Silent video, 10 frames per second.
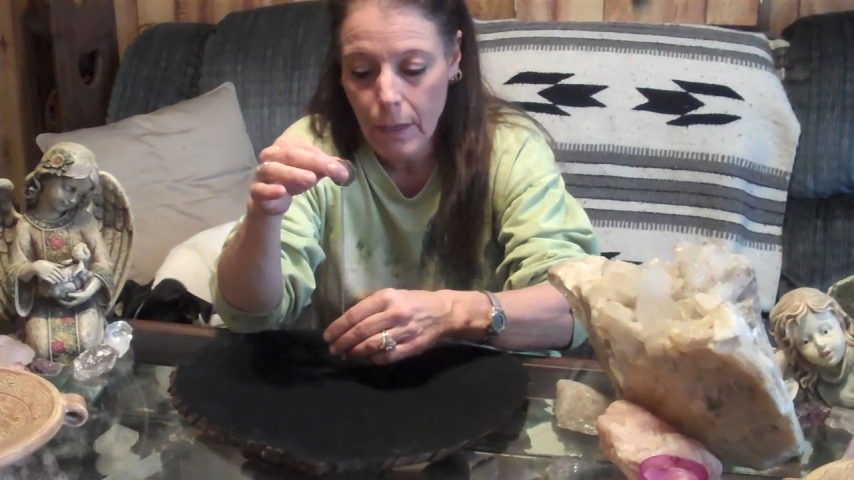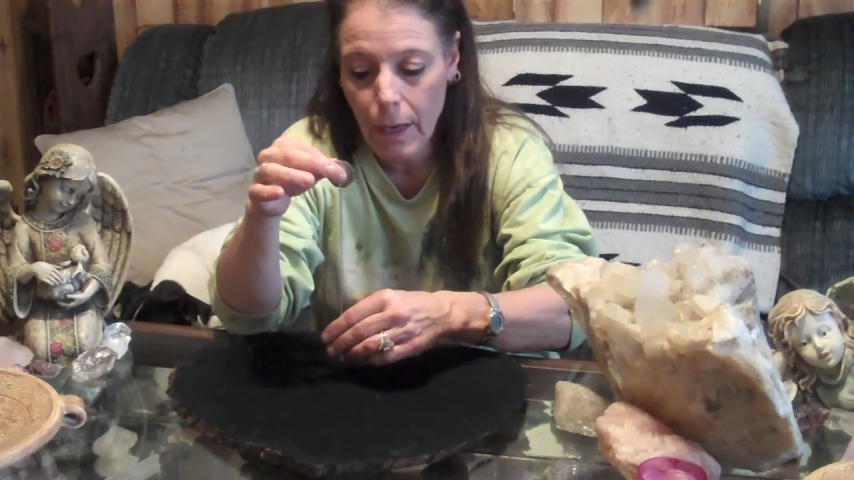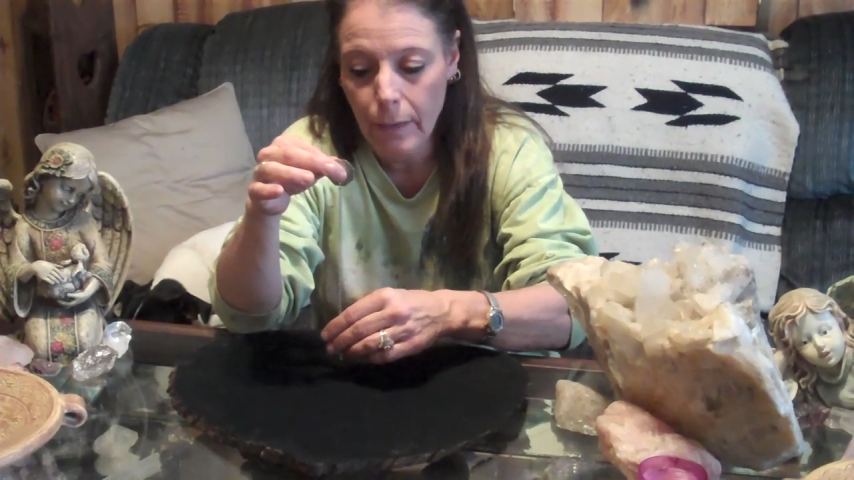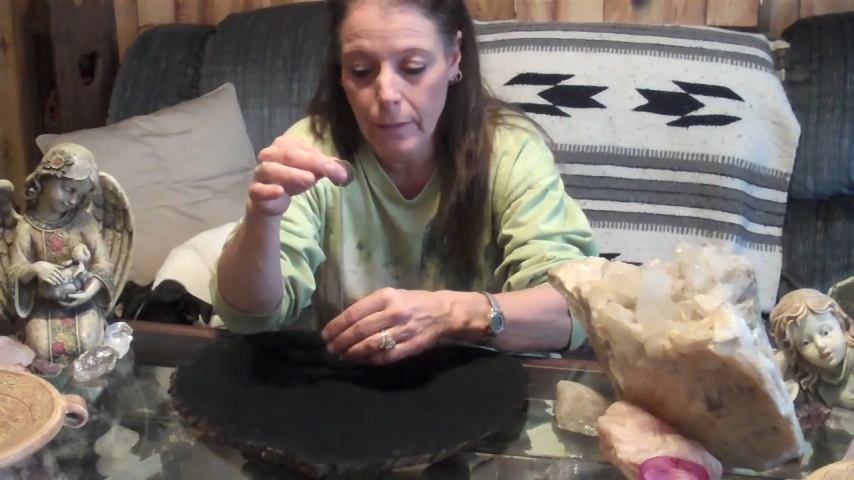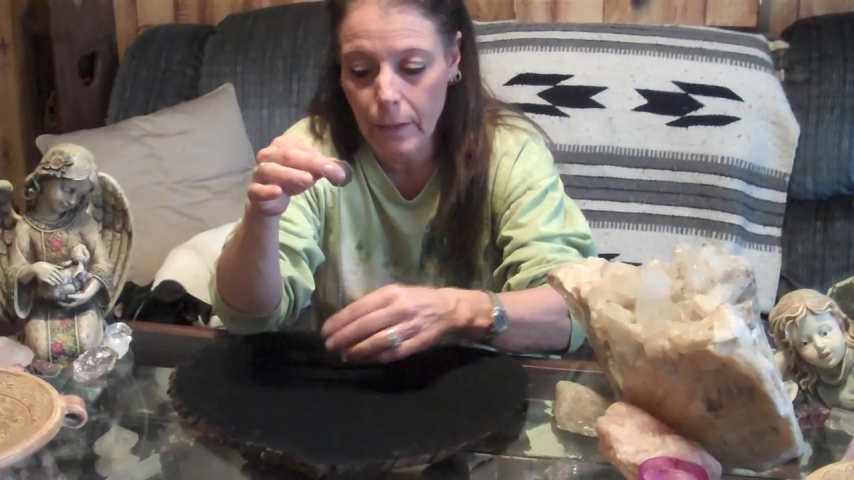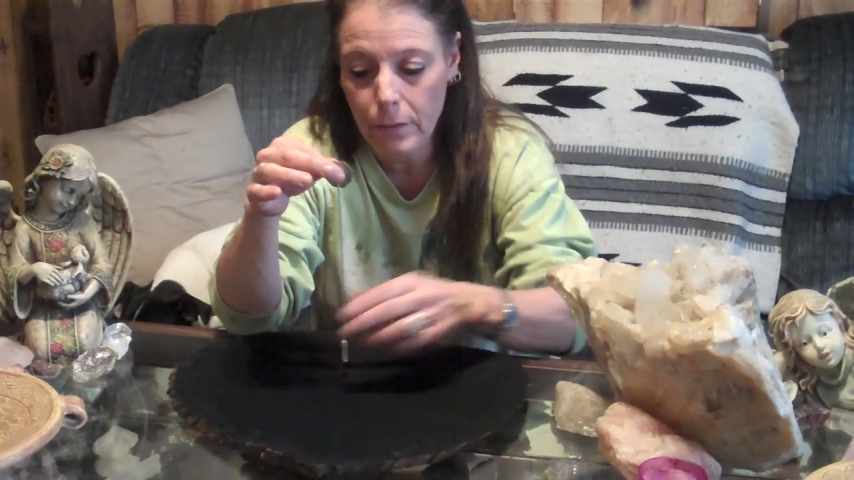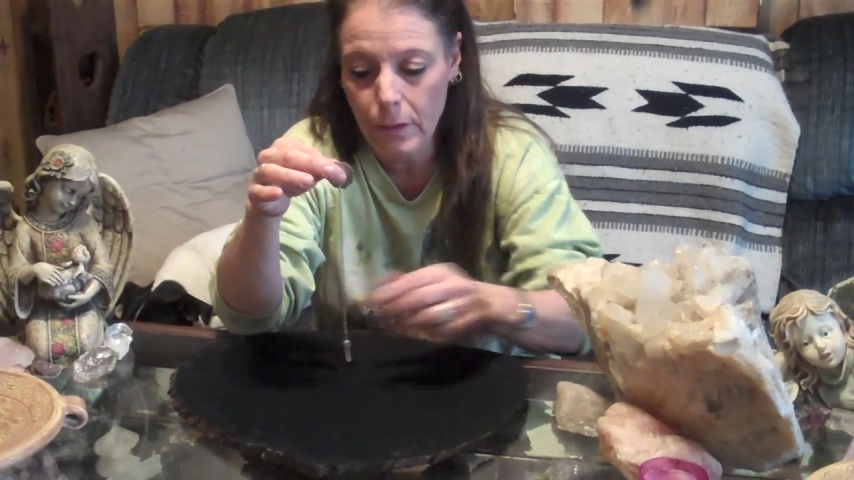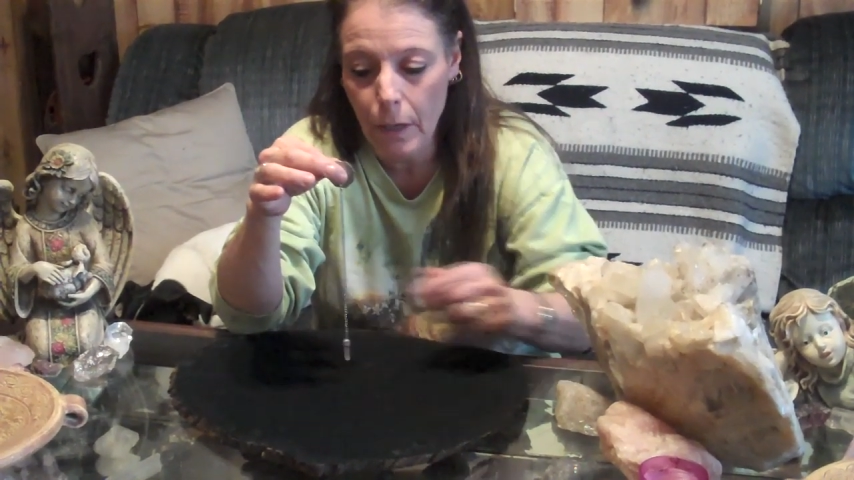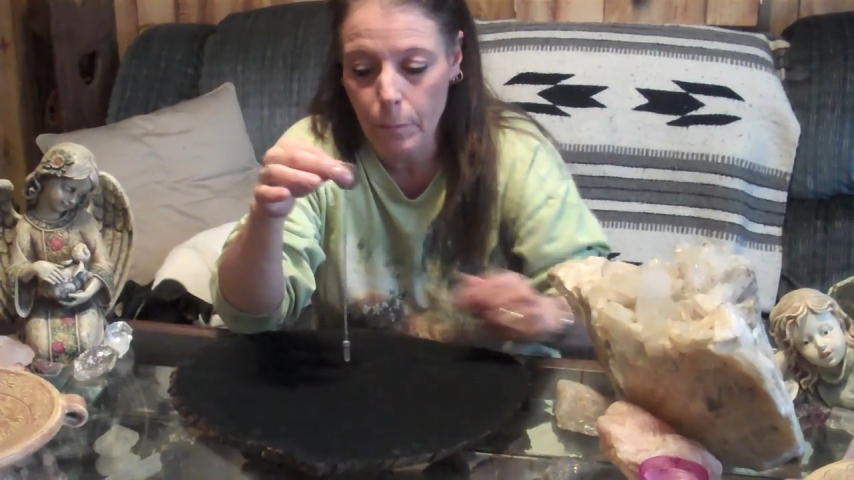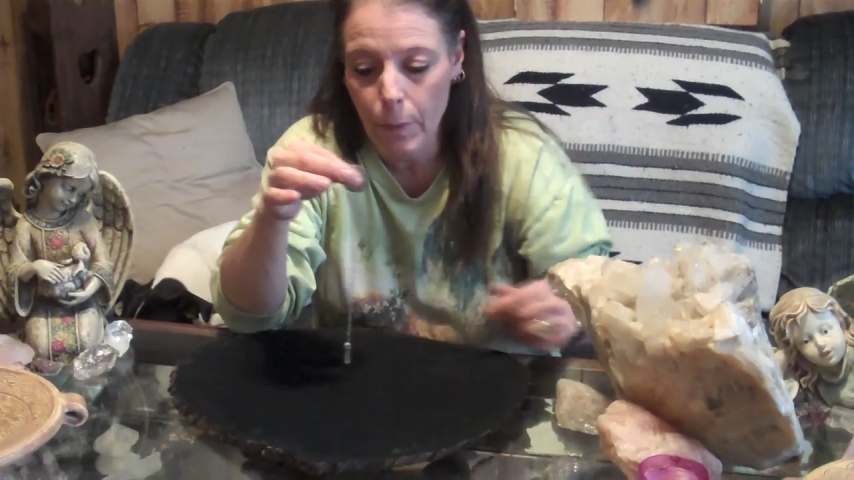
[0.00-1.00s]
and then
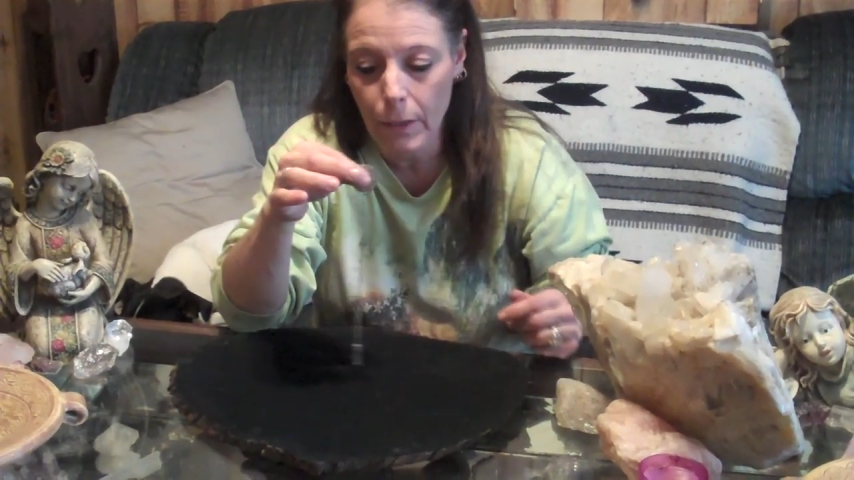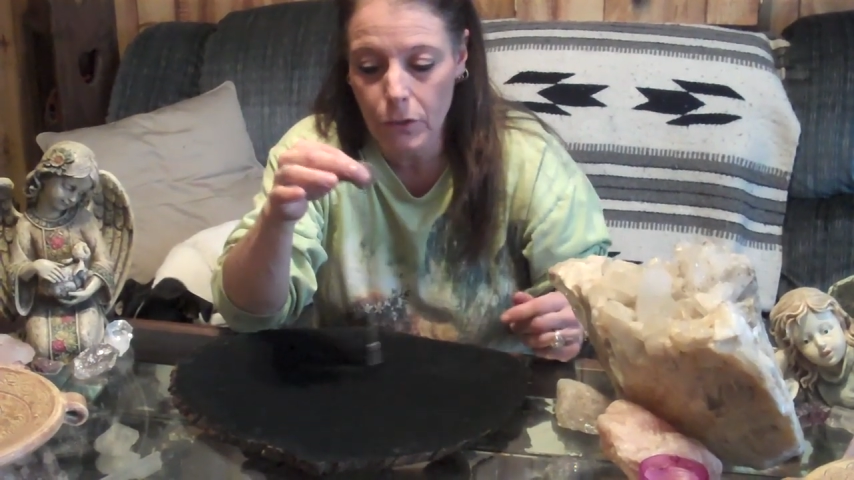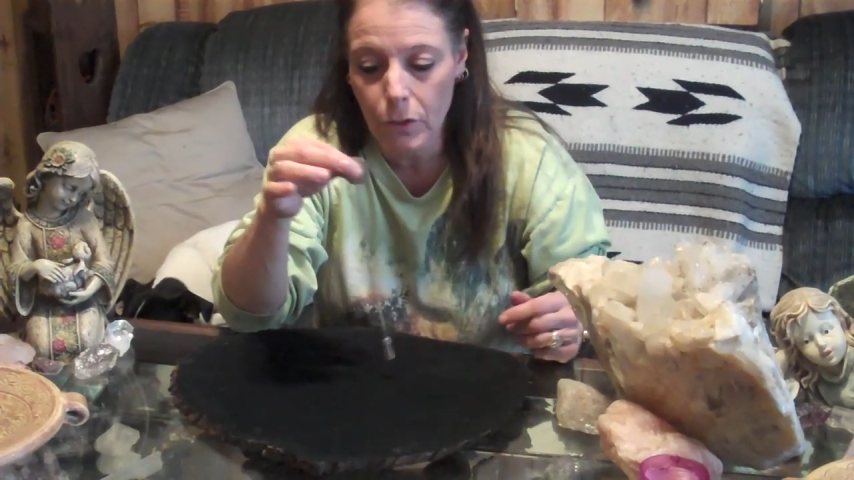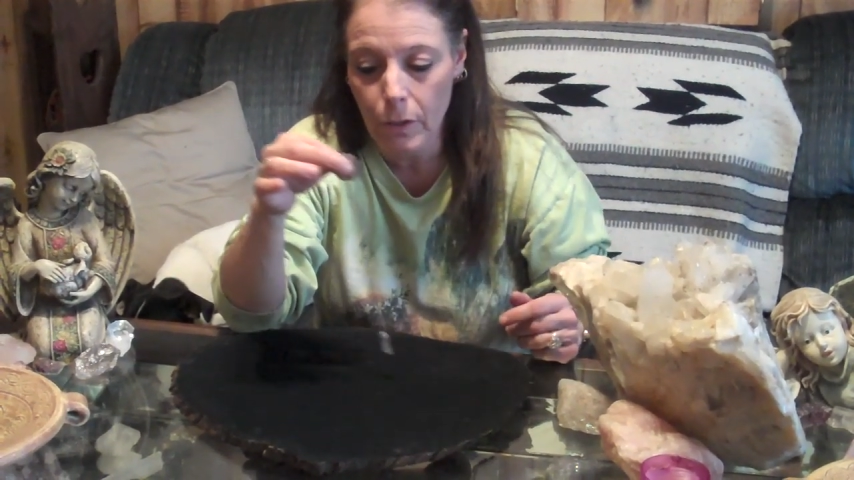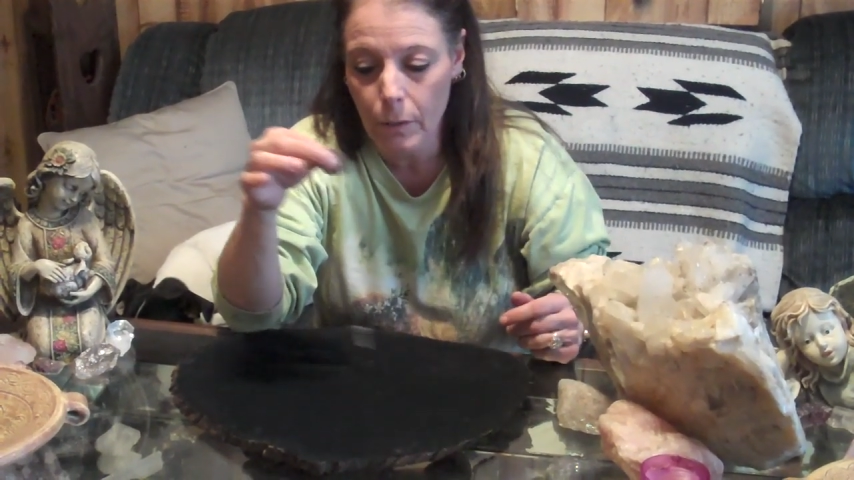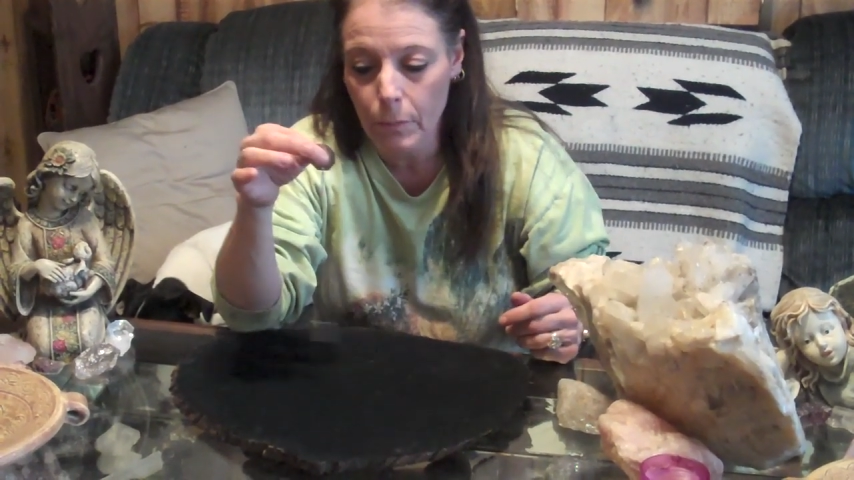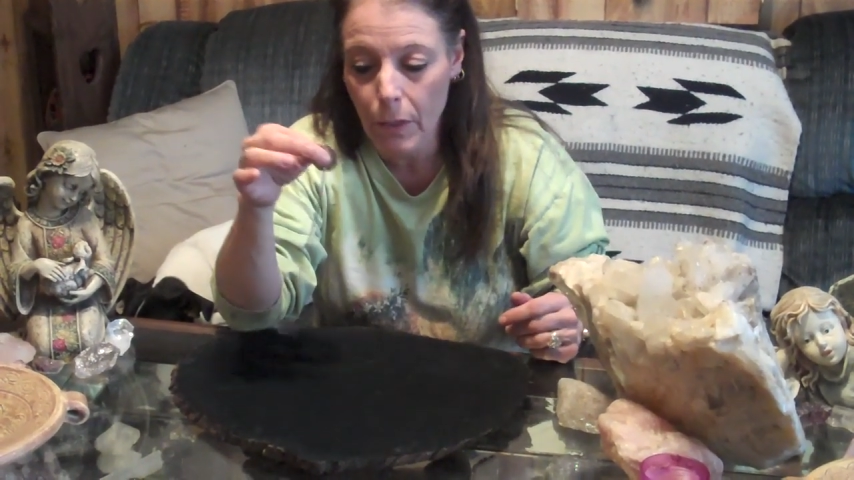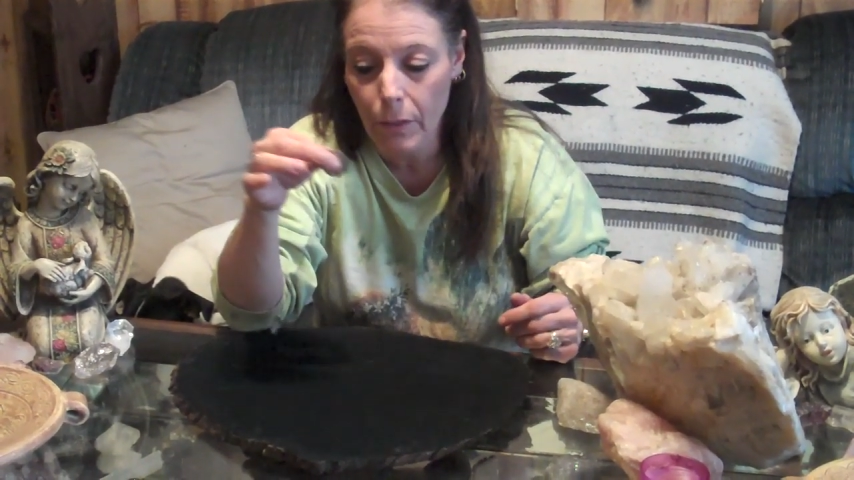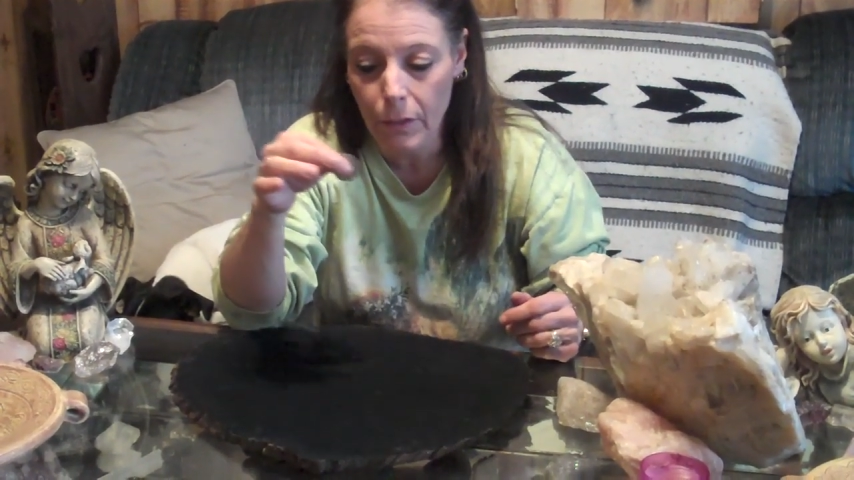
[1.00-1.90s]
say, pendulum,